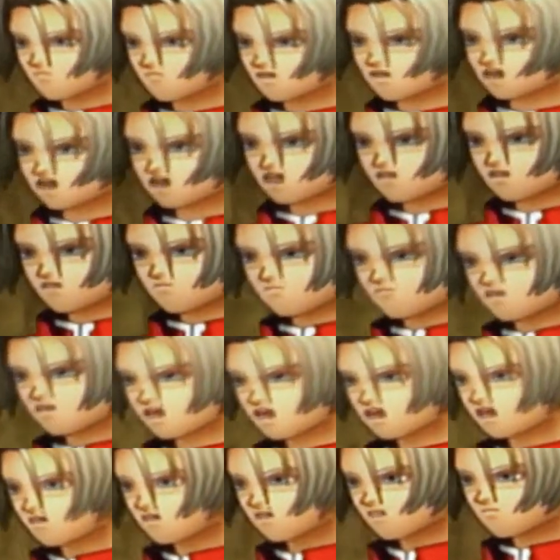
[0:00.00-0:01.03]
You. The people
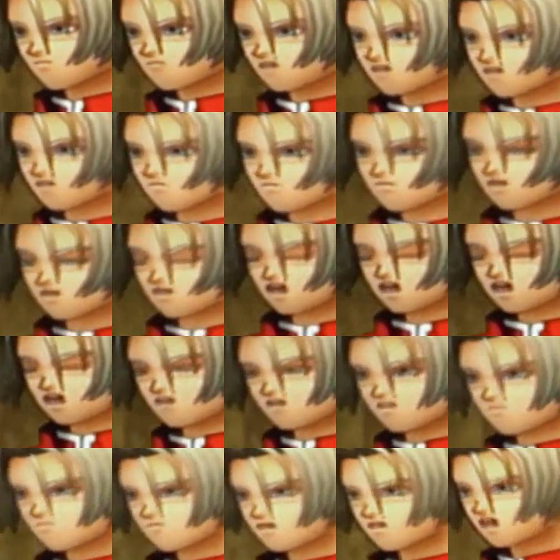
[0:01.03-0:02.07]
here have a bit of a
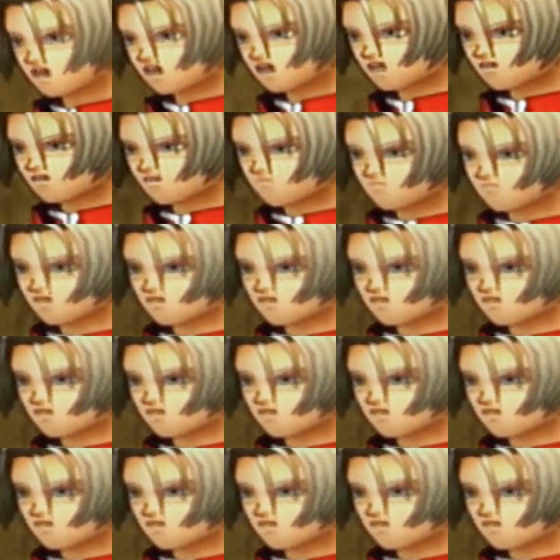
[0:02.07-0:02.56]
trust issue with me.